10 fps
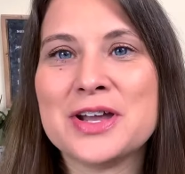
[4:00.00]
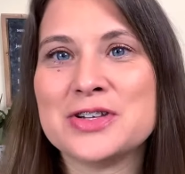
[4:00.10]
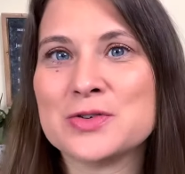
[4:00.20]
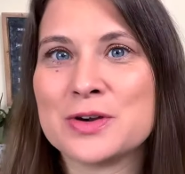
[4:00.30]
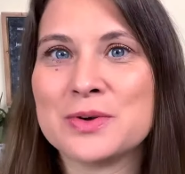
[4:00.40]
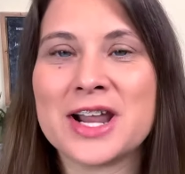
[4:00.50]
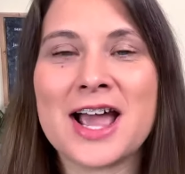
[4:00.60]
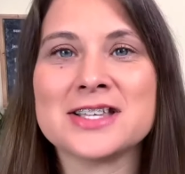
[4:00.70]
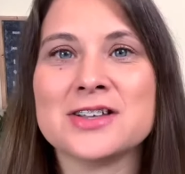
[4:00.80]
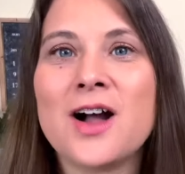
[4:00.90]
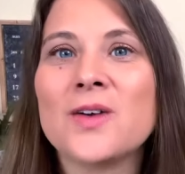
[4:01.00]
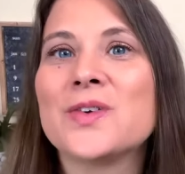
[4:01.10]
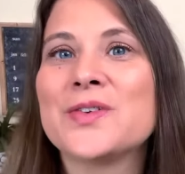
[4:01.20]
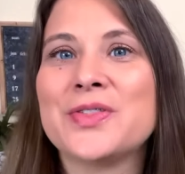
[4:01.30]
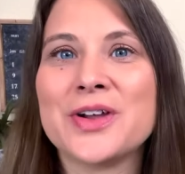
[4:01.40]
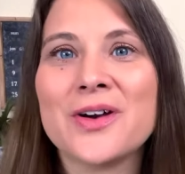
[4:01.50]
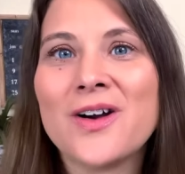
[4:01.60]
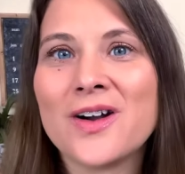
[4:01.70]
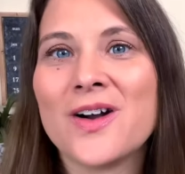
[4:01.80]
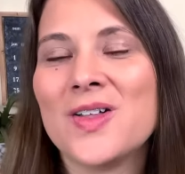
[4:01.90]
enjoy what it has to offer. There
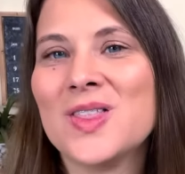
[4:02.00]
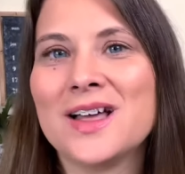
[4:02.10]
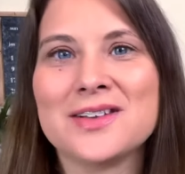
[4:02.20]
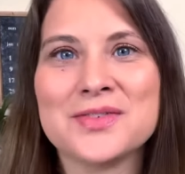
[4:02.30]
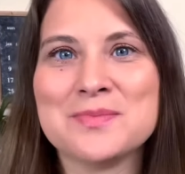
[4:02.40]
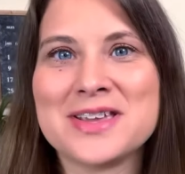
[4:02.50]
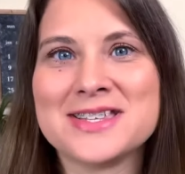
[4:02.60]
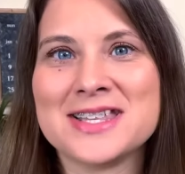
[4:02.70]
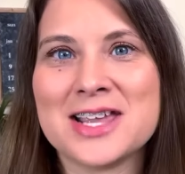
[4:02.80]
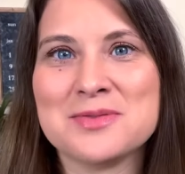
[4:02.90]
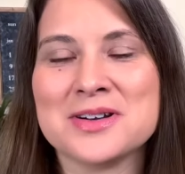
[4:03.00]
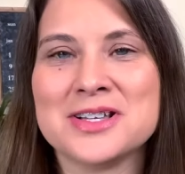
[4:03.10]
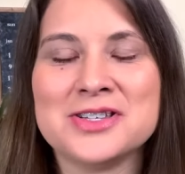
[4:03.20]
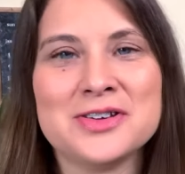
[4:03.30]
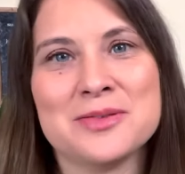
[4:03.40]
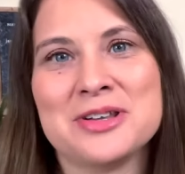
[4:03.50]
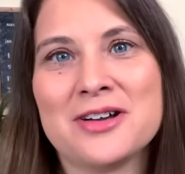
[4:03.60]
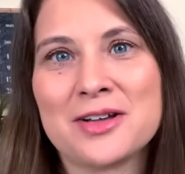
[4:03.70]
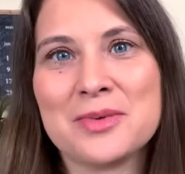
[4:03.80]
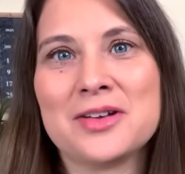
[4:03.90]
are a lot of amazing neighborhoods you hear me
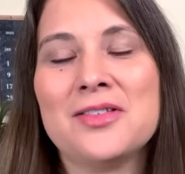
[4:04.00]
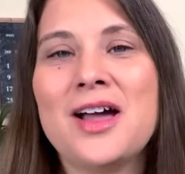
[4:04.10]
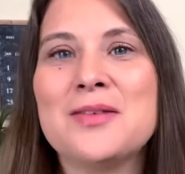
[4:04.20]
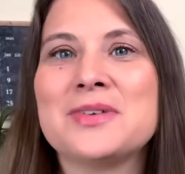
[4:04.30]
talk about a lot,